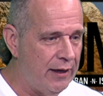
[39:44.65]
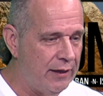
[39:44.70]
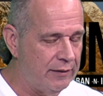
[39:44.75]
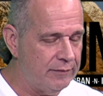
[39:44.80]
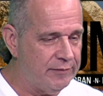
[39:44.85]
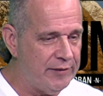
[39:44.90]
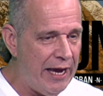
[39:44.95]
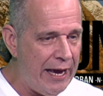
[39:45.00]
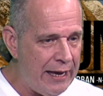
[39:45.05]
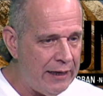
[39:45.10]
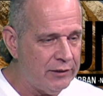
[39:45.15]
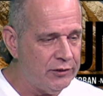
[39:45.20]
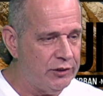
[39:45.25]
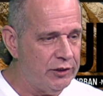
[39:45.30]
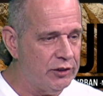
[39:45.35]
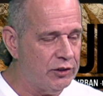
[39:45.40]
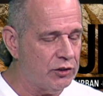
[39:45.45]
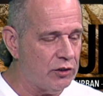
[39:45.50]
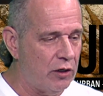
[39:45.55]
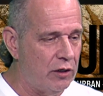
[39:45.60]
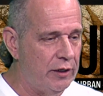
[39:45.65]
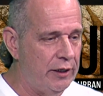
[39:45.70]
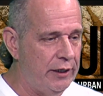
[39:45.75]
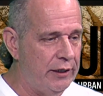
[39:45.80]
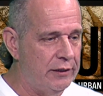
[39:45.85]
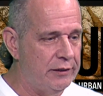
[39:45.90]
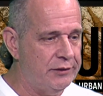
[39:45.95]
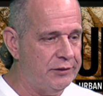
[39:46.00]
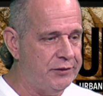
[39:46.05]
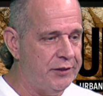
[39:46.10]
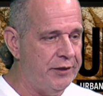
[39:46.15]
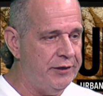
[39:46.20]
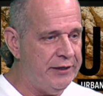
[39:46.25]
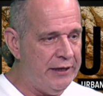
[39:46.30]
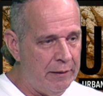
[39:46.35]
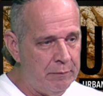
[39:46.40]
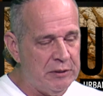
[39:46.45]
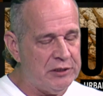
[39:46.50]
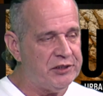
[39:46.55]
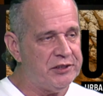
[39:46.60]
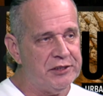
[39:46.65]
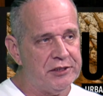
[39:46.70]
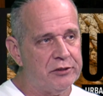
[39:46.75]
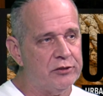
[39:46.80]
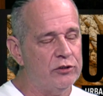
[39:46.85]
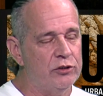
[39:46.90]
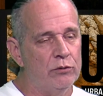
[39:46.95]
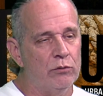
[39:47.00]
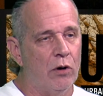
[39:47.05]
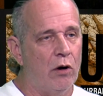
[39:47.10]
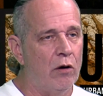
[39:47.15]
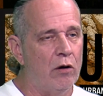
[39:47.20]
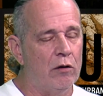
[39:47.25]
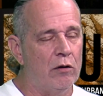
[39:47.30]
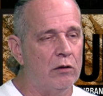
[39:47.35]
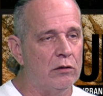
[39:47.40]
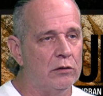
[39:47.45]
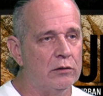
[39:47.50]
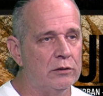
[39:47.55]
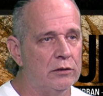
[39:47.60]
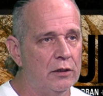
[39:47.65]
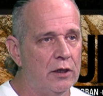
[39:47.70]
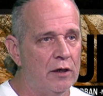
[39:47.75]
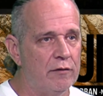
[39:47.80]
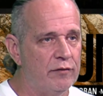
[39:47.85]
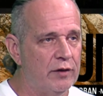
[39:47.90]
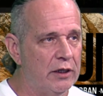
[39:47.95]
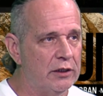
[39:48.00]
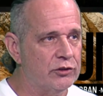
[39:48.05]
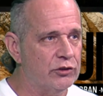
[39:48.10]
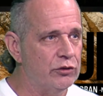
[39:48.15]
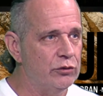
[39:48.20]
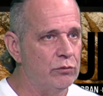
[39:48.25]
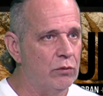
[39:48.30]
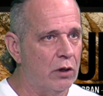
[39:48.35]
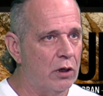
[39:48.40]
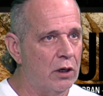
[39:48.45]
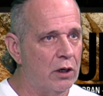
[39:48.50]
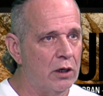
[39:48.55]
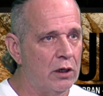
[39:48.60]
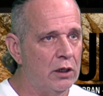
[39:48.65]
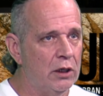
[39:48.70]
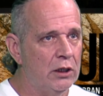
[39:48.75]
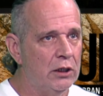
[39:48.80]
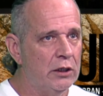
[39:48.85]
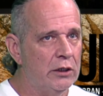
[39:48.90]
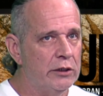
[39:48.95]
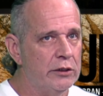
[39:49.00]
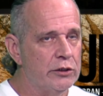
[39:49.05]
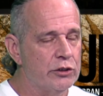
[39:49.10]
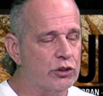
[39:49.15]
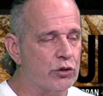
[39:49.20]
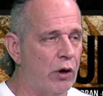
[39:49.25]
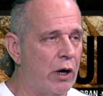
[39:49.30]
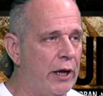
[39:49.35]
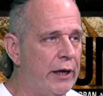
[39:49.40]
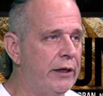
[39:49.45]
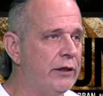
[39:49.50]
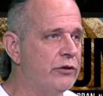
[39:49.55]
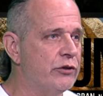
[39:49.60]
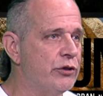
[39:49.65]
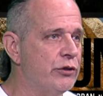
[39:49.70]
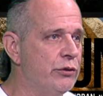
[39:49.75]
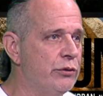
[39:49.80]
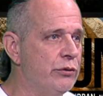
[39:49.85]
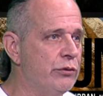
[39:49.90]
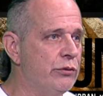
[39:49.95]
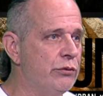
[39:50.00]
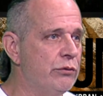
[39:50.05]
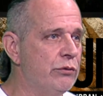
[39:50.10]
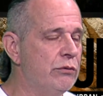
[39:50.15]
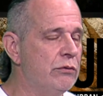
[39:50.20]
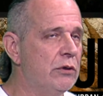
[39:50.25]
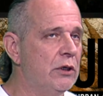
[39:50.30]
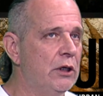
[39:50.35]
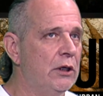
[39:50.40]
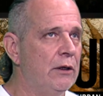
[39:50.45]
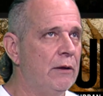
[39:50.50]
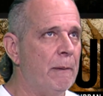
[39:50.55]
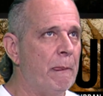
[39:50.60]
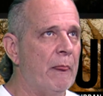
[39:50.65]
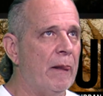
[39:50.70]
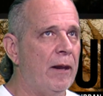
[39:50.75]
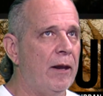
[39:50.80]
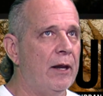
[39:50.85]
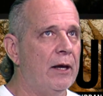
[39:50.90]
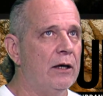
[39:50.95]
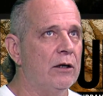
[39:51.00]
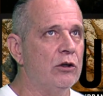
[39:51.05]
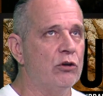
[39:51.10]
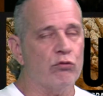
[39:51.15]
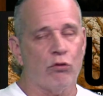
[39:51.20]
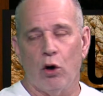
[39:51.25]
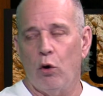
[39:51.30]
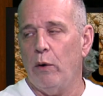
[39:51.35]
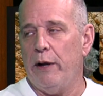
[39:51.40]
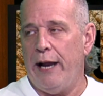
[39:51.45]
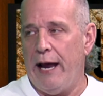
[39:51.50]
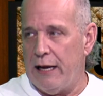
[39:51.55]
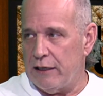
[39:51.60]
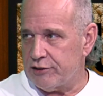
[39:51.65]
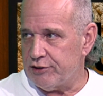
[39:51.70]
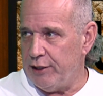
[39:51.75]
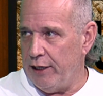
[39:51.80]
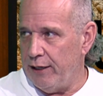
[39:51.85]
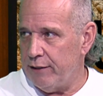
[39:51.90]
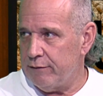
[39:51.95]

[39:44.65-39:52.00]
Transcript: Taxes is the nemesis to all of us who are trying to grow an asset,